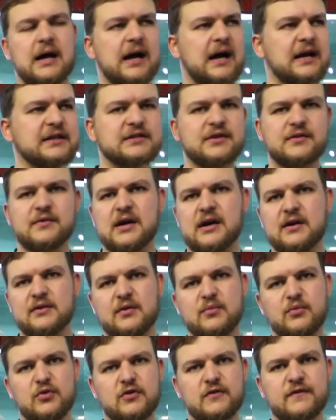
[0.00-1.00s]
hunt
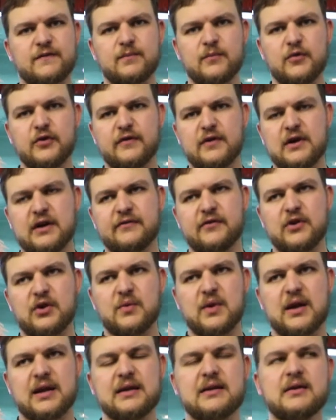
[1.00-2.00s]
around and move around very
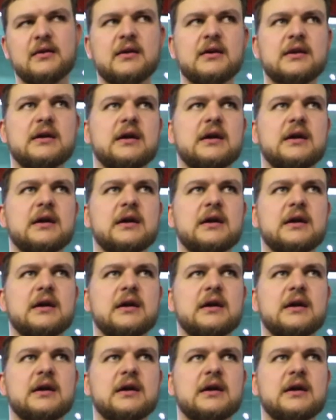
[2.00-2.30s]
quickly,